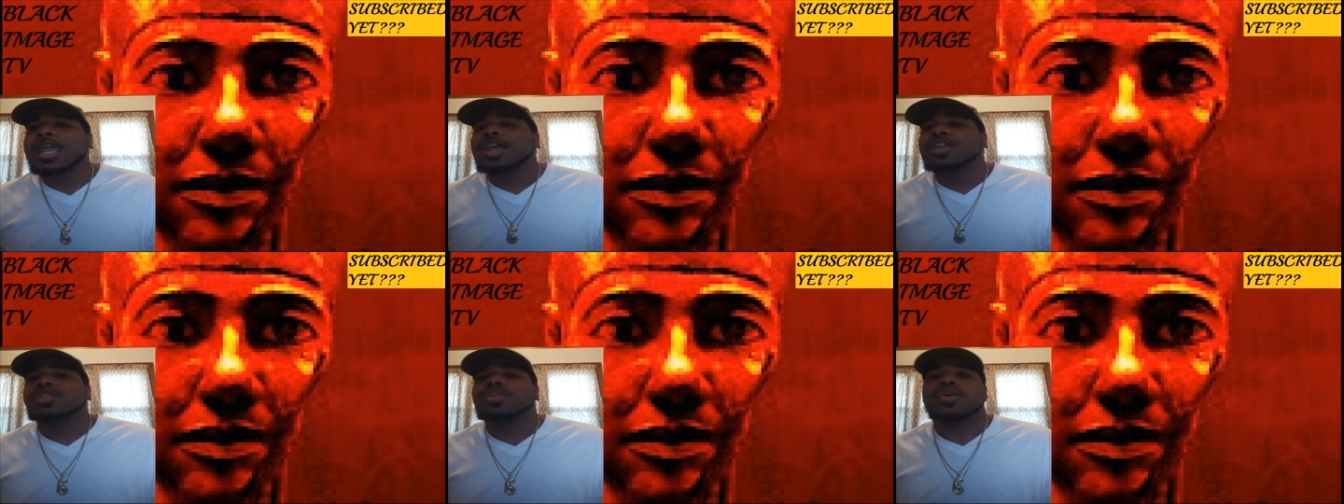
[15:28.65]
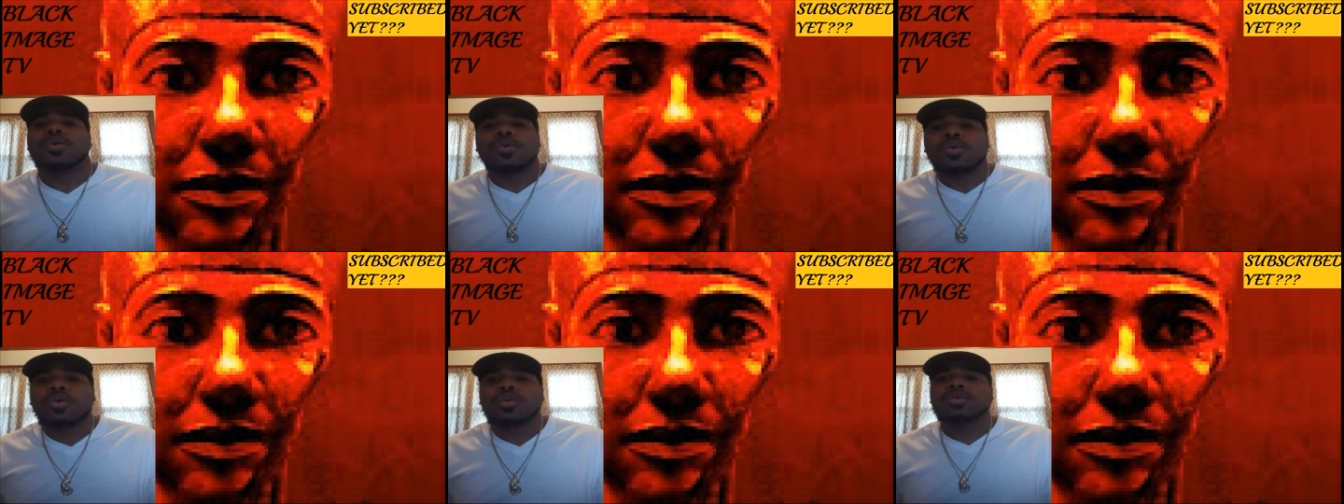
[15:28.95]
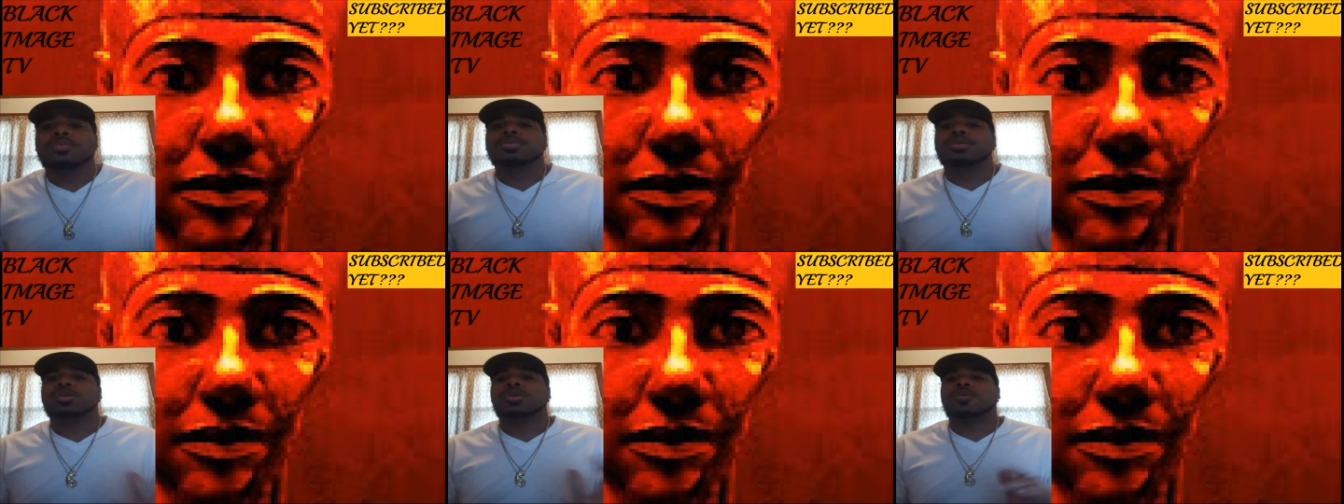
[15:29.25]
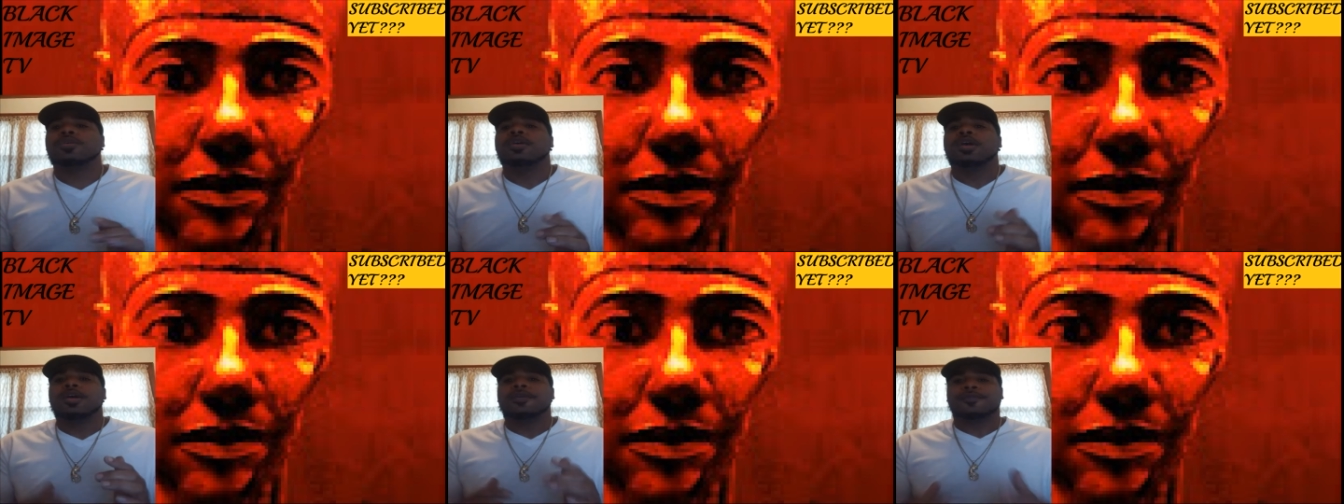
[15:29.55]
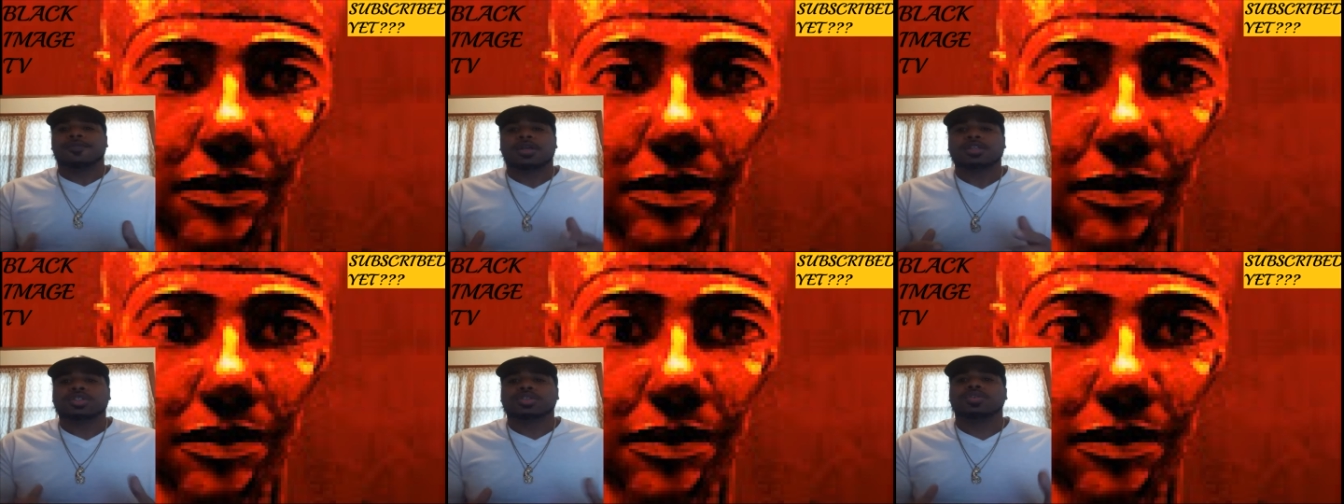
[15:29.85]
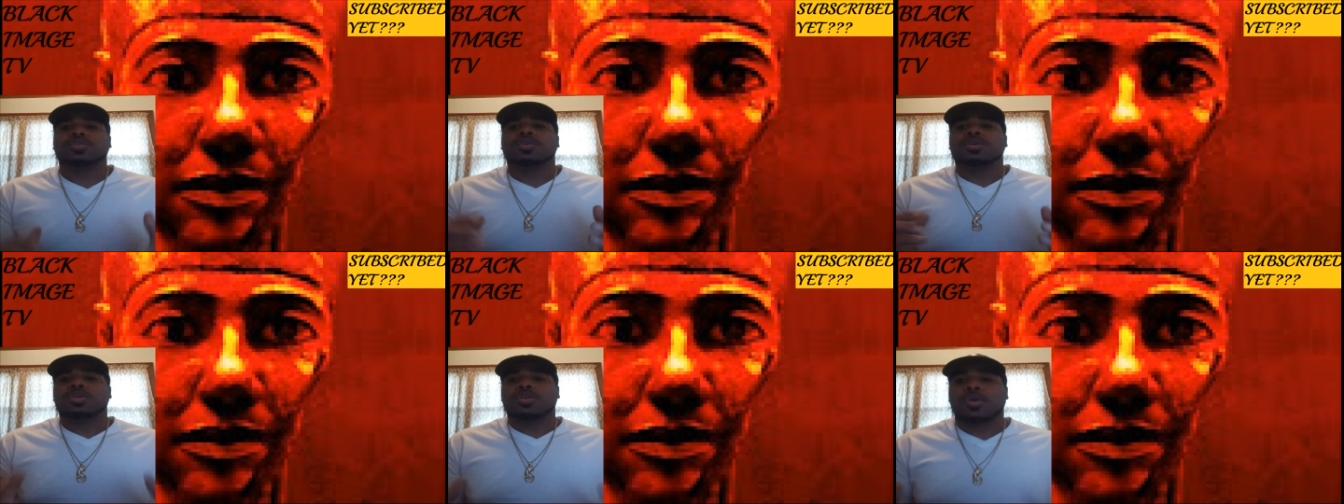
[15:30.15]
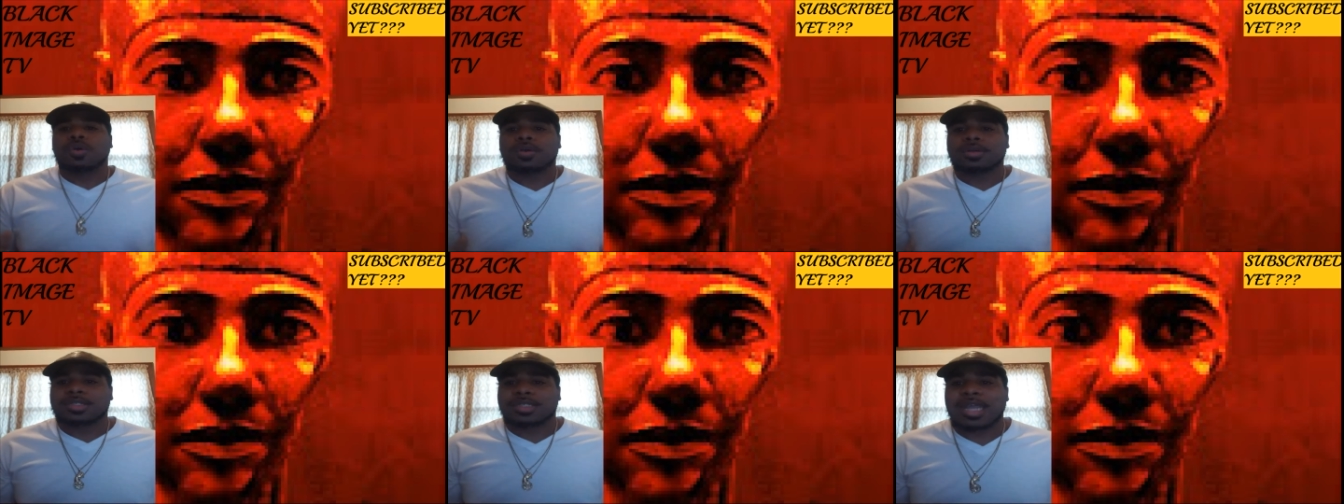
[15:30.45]
the orbital frontal
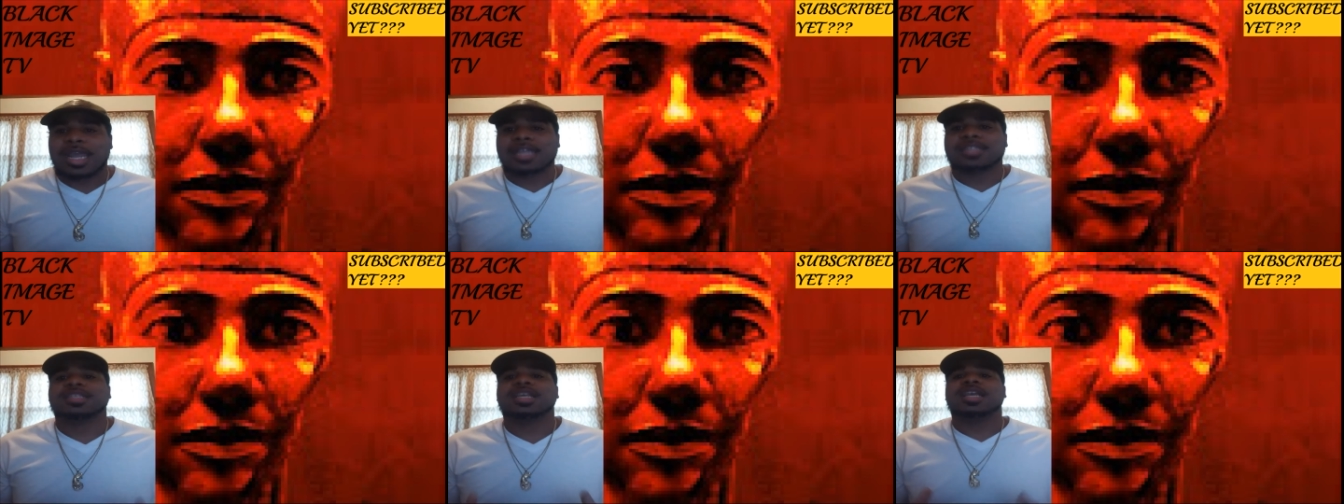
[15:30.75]
cortex